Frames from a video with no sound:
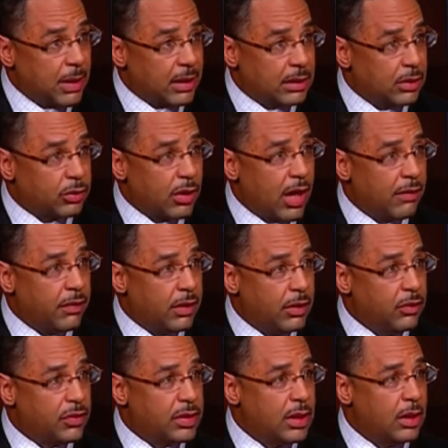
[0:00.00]
in traffic
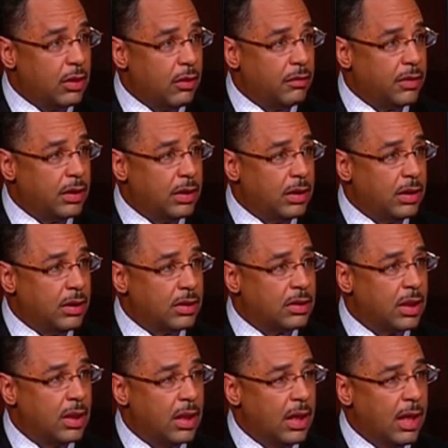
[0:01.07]
you've seen over the years,
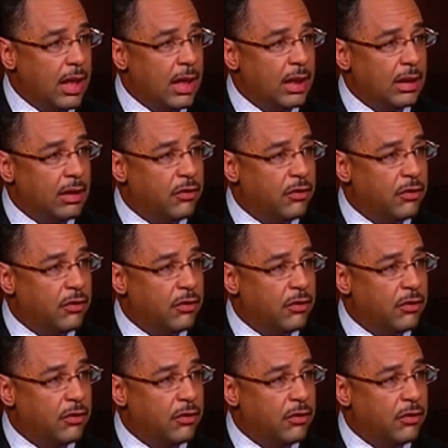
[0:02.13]
and